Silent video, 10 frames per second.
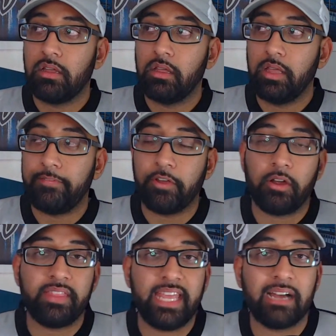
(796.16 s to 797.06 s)
If you're
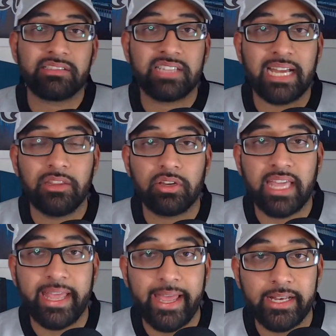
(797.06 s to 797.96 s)
on the outside
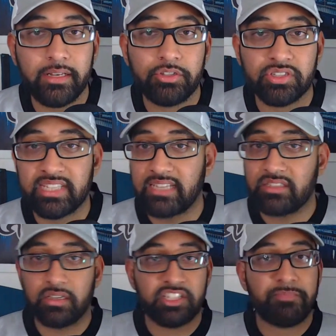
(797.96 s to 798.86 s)
looking in, just as
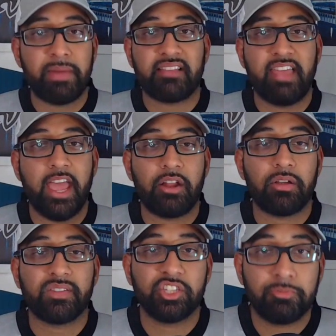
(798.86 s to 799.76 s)
a spectator
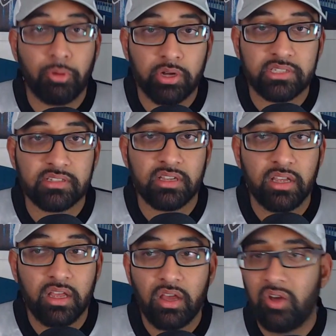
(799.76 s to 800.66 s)
of sports,
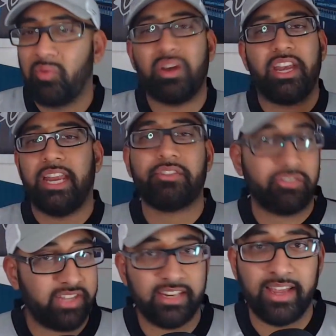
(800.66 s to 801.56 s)
what an
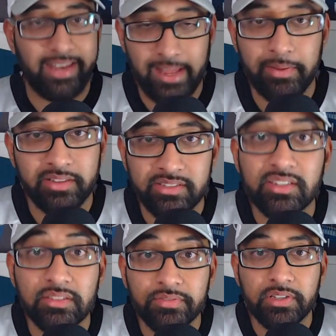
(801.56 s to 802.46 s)
interesting dynamic this
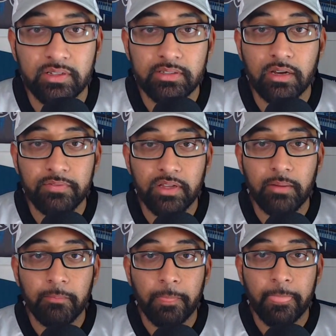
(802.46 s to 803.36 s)
is in Philadelphia.
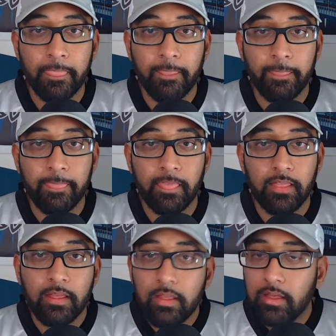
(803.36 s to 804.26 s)

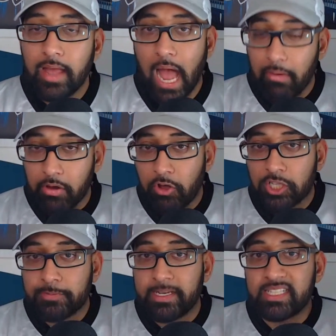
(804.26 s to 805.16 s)
Howie
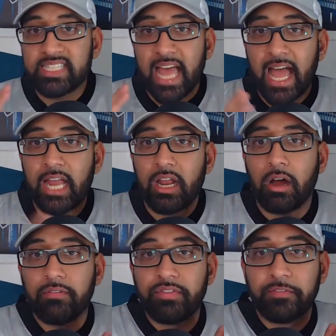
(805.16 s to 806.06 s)
Roseman is the head
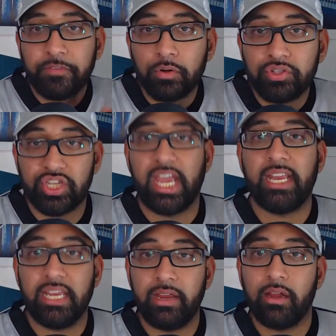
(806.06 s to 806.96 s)
of the food
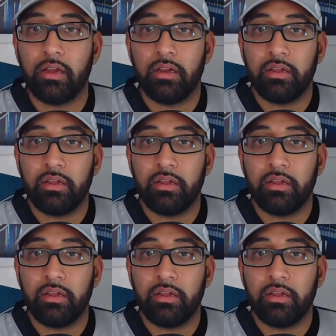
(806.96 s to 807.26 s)
chain here.